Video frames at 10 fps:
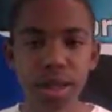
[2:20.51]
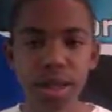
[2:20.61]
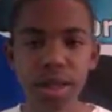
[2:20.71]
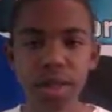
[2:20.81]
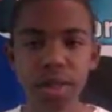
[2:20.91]

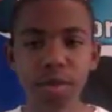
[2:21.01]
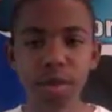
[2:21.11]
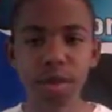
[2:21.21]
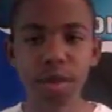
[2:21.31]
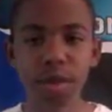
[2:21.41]
This is
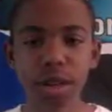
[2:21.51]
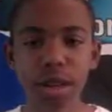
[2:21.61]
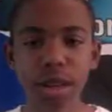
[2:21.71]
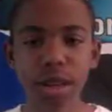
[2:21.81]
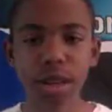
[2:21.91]
one,
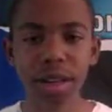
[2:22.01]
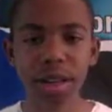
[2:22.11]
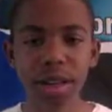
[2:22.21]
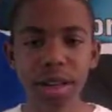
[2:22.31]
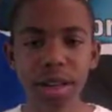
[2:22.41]
and then
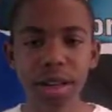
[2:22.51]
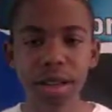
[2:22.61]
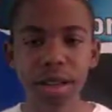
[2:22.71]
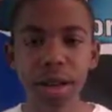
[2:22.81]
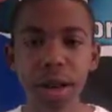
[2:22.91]

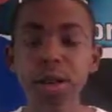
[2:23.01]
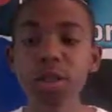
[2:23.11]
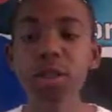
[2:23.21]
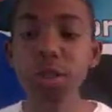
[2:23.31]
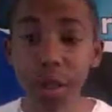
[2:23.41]
they're
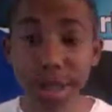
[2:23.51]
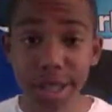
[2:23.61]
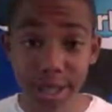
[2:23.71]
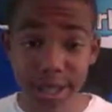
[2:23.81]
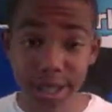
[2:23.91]
also
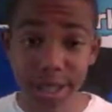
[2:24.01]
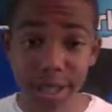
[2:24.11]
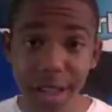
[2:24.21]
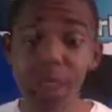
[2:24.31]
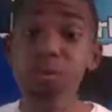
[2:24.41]
poisonous.
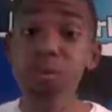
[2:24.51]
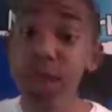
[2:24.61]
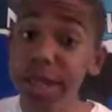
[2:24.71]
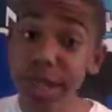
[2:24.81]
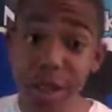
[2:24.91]
There's a
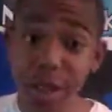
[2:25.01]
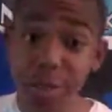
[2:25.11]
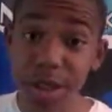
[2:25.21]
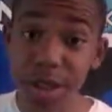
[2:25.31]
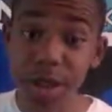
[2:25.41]
poisonous
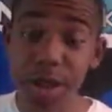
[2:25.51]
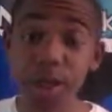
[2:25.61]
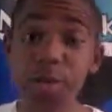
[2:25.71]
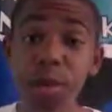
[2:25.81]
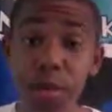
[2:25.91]
octopus
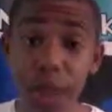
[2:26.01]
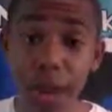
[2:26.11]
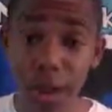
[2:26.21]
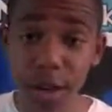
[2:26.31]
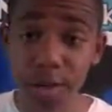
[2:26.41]
called the blue-ringed
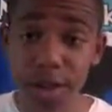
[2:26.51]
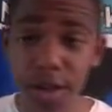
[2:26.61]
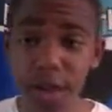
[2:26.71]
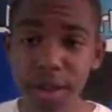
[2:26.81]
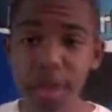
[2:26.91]

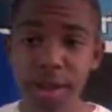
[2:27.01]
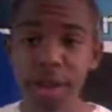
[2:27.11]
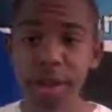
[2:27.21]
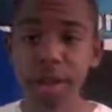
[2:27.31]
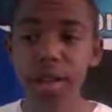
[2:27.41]
octopus.
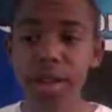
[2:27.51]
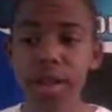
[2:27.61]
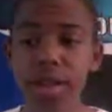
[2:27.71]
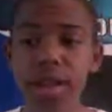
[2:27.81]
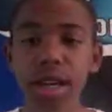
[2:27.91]

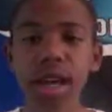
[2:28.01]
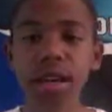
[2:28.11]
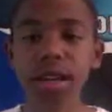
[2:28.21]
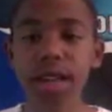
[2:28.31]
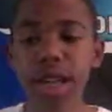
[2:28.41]
It
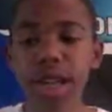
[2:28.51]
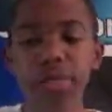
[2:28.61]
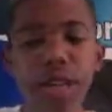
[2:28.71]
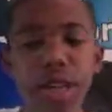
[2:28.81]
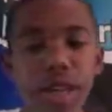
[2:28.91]
looks like
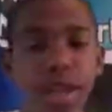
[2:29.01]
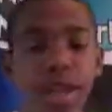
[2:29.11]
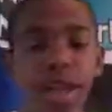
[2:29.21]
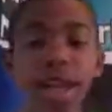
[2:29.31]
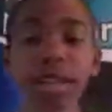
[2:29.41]

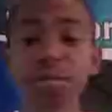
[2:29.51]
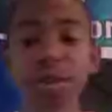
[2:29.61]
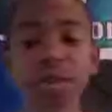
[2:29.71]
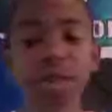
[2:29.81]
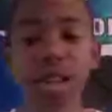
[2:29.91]
it's
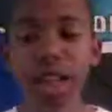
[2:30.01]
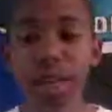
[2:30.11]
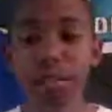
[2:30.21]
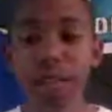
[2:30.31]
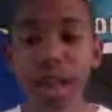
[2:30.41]
supposed to look like
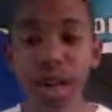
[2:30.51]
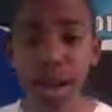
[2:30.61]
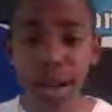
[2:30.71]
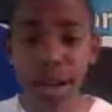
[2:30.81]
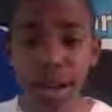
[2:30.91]
a
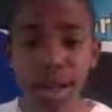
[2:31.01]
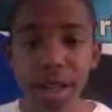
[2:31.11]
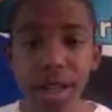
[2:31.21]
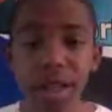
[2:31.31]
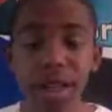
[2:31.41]
peacock
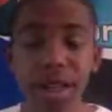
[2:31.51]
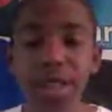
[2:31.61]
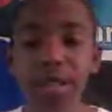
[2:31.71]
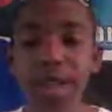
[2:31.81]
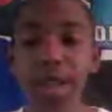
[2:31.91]

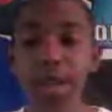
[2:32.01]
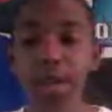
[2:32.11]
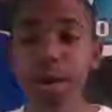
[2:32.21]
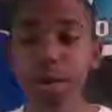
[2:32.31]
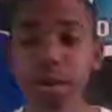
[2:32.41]
to make
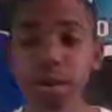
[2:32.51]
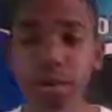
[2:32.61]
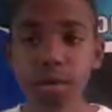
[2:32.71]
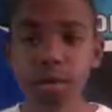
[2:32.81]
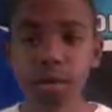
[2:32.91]
you
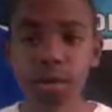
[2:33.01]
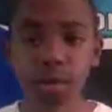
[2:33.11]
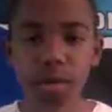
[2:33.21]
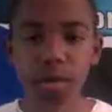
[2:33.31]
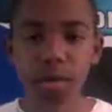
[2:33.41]

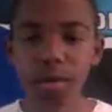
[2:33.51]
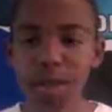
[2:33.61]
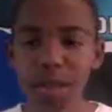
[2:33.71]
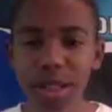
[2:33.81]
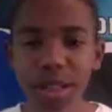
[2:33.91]

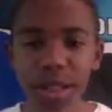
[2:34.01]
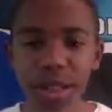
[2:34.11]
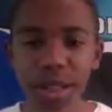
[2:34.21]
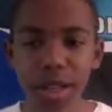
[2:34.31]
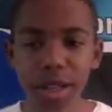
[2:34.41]
want to
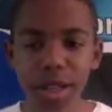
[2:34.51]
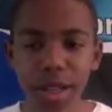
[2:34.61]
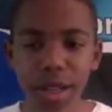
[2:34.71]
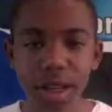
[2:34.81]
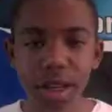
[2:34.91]

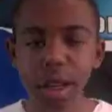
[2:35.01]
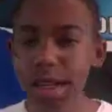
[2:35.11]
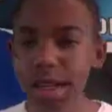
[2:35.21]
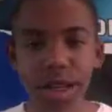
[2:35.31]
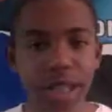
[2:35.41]

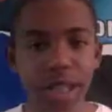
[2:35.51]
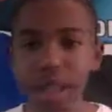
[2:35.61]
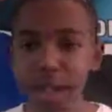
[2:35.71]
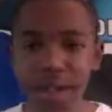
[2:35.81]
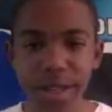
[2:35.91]
not to eat
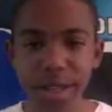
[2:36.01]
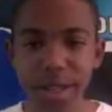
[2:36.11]
it.